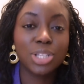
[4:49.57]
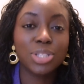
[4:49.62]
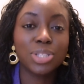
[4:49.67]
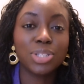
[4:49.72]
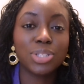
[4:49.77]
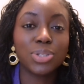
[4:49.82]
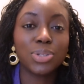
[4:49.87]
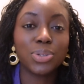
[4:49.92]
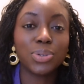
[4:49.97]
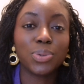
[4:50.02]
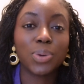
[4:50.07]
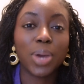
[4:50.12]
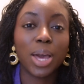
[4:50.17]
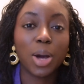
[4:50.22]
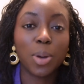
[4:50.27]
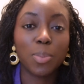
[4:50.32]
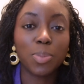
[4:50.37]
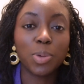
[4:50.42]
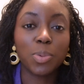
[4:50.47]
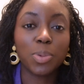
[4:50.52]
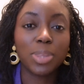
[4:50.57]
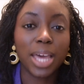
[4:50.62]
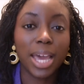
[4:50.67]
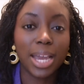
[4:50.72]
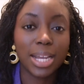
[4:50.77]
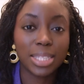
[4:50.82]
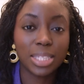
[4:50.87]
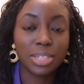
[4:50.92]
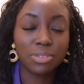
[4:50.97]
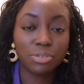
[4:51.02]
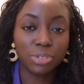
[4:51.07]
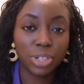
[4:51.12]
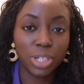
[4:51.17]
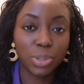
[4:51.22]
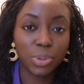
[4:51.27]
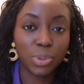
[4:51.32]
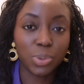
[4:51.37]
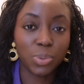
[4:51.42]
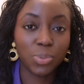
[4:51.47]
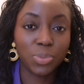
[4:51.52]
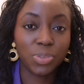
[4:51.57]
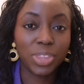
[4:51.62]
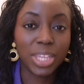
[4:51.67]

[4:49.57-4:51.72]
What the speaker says: to help you with active recall.